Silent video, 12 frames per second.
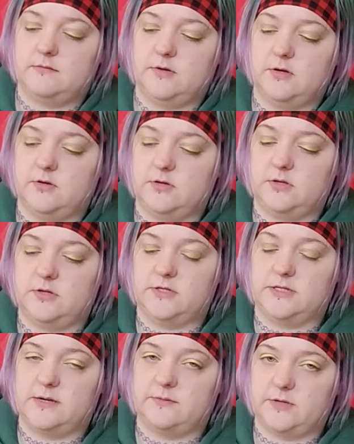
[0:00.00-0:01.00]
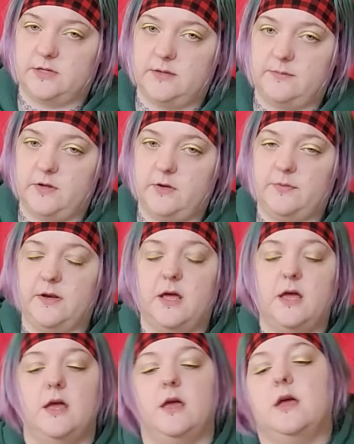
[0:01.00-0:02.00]
not going to close out, I'm going to keep it open.
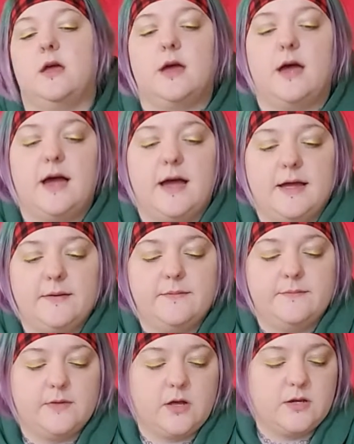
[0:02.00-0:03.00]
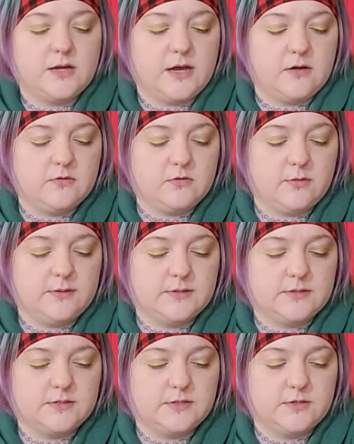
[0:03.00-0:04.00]
I'm now going
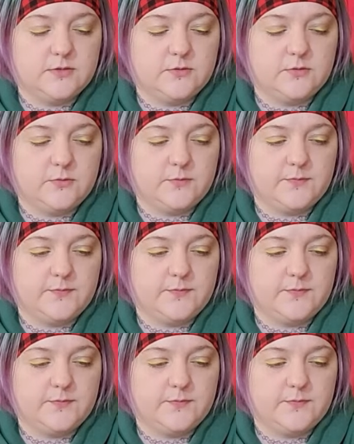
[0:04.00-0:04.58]
to